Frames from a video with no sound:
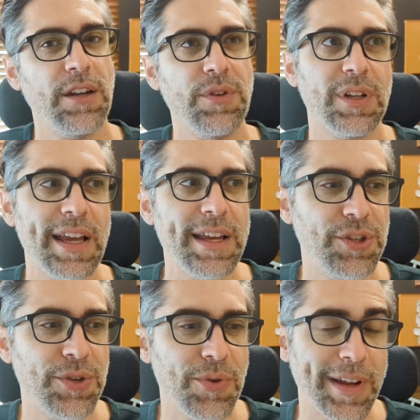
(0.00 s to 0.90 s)
you'd like
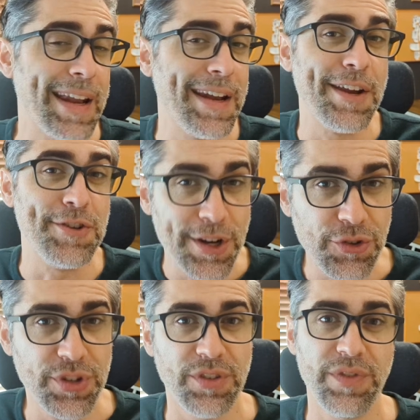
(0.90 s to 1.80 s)
to get an
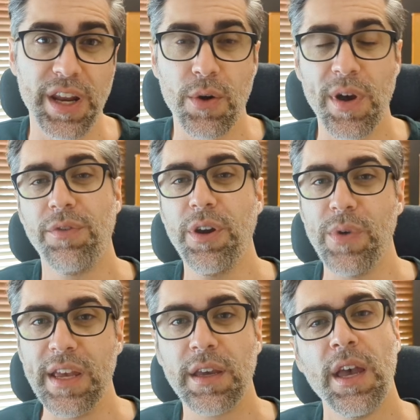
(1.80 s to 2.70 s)
additional video every
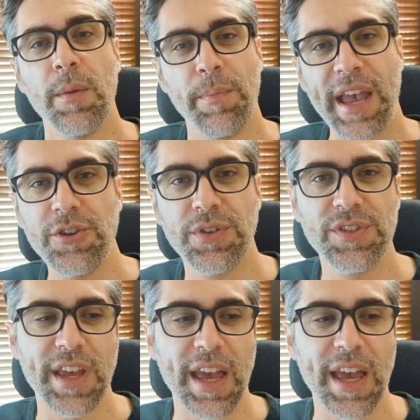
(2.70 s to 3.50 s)
week, patrons get